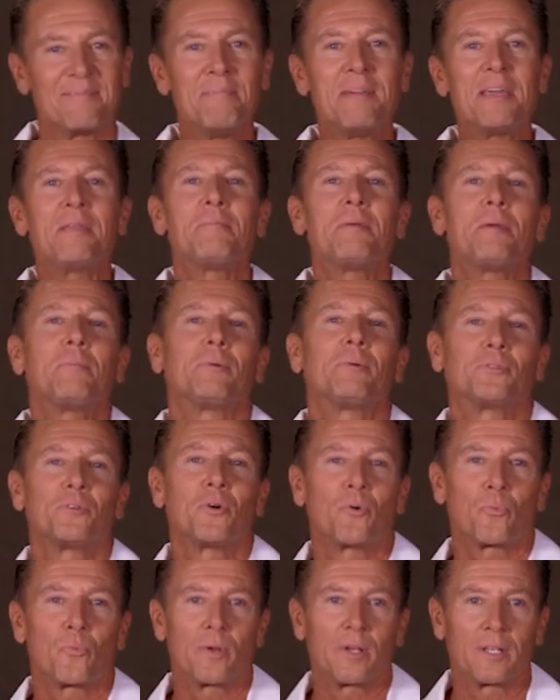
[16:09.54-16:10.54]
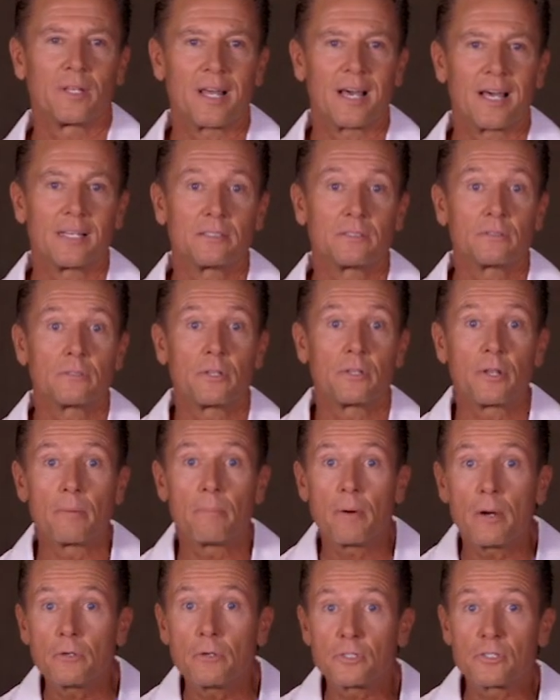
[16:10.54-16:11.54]
Many people don't realize that
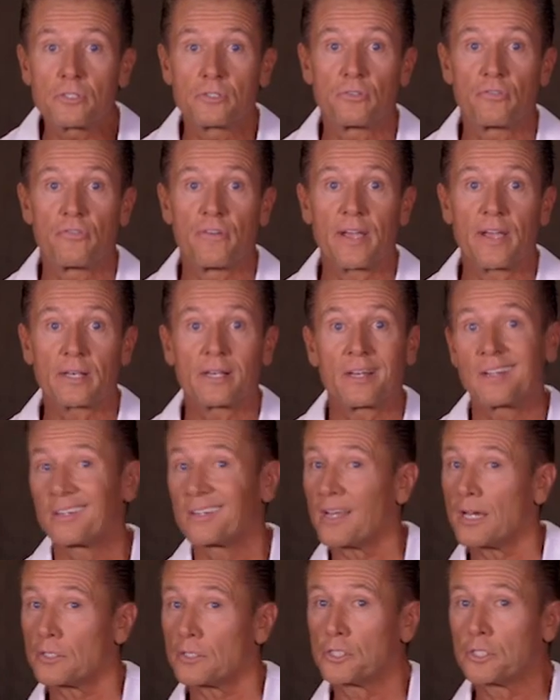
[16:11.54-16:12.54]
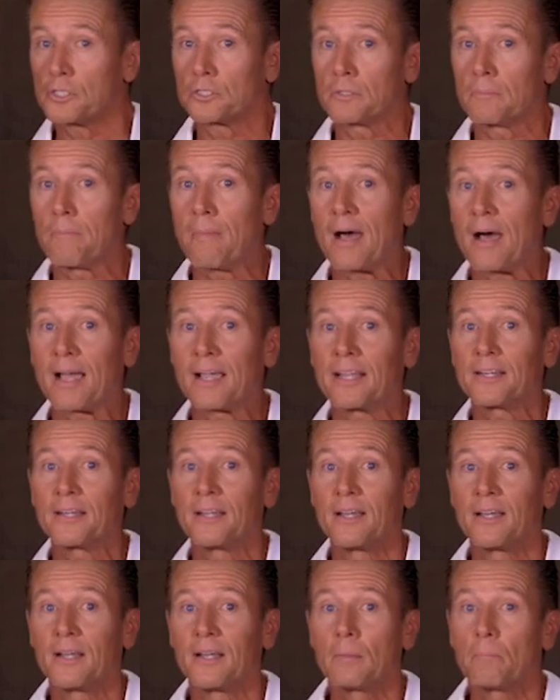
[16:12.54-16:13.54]
emotions affect not just the mind,
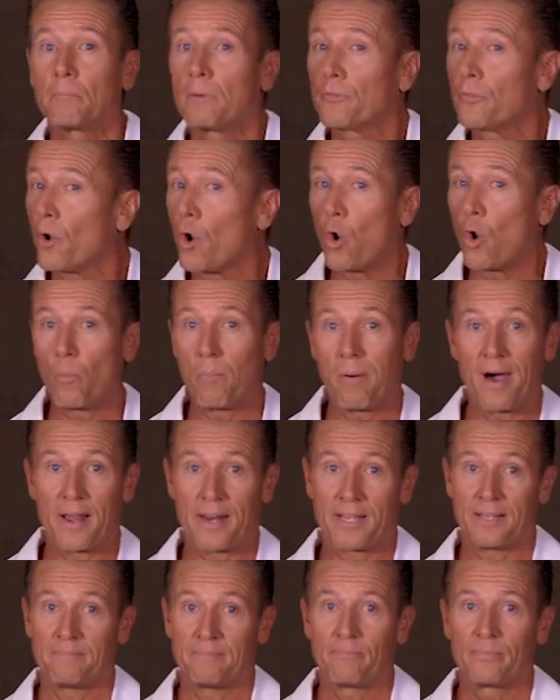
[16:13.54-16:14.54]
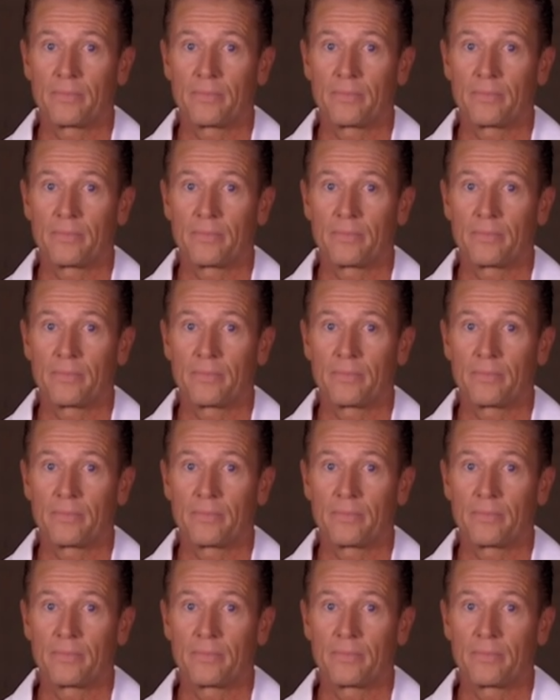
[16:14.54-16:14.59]
but the whole body.